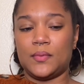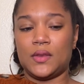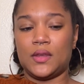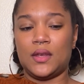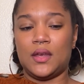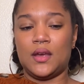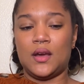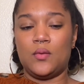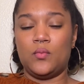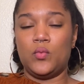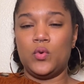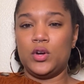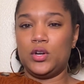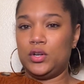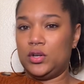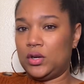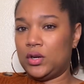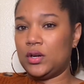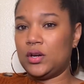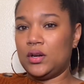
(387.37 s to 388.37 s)
I
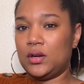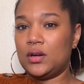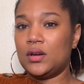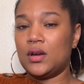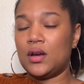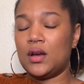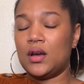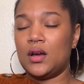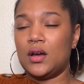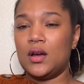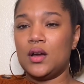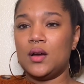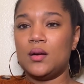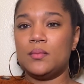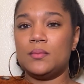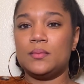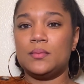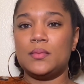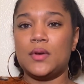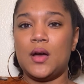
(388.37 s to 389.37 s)
wonder
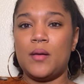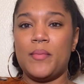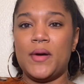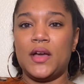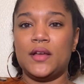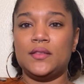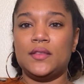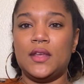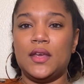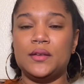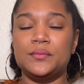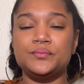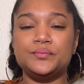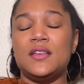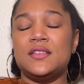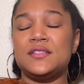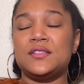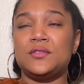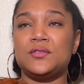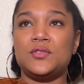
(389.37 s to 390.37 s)
about that.
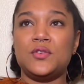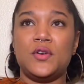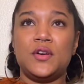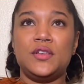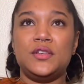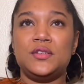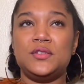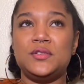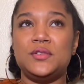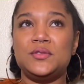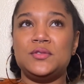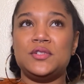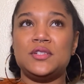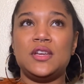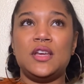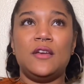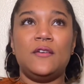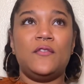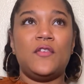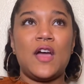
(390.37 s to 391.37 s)
So Toya and
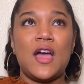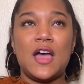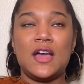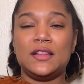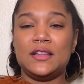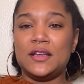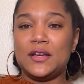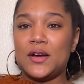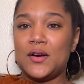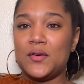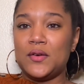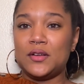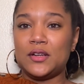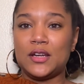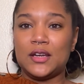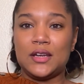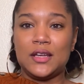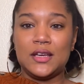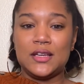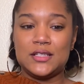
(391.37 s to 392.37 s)
Eugene finally go on a
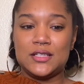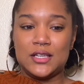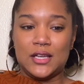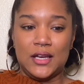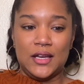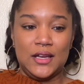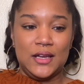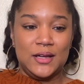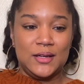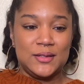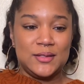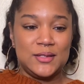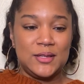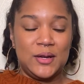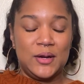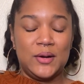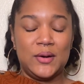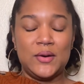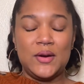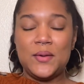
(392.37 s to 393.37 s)
date, child.
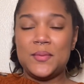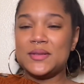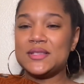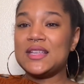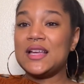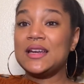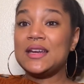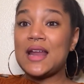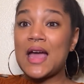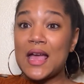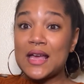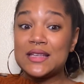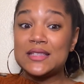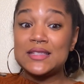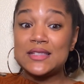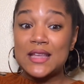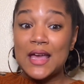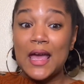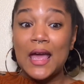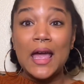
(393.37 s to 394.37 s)
So it was a nice
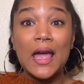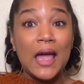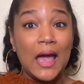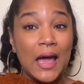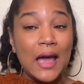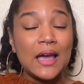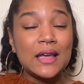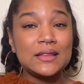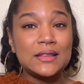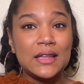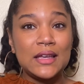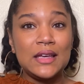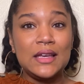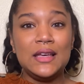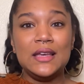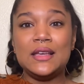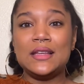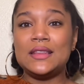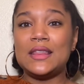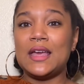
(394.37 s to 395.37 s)
day. I
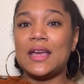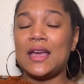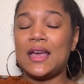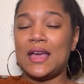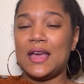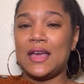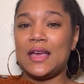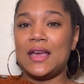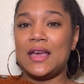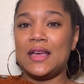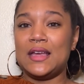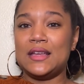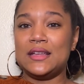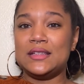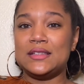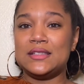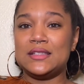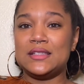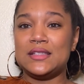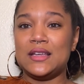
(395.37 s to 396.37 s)
think they
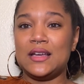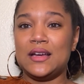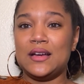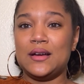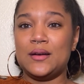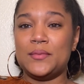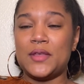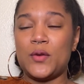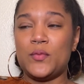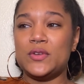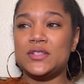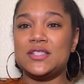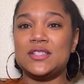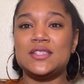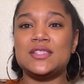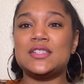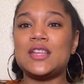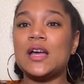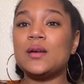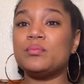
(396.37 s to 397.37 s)
had, they went to
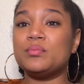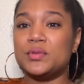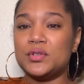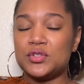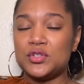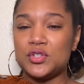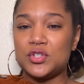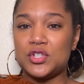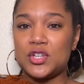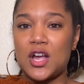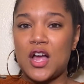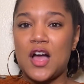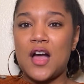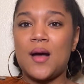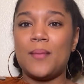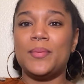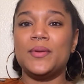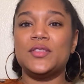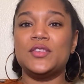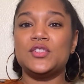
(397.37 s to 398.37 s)
this like butcher
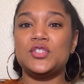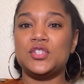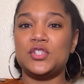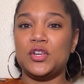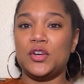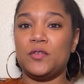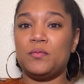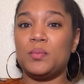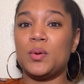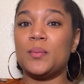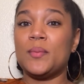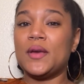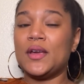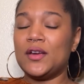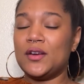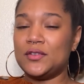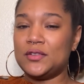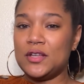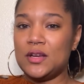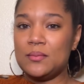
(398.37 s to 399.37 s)
shop and the chef
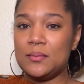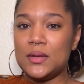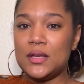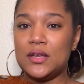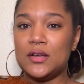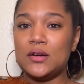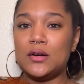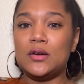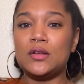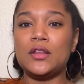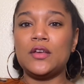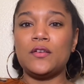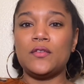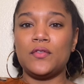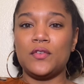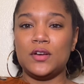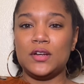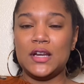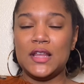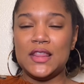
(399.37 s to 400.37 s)
prepared their meal in
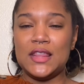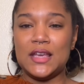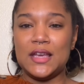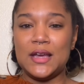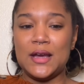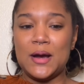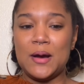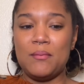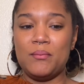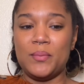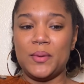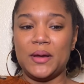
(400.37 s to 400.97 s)
front of them.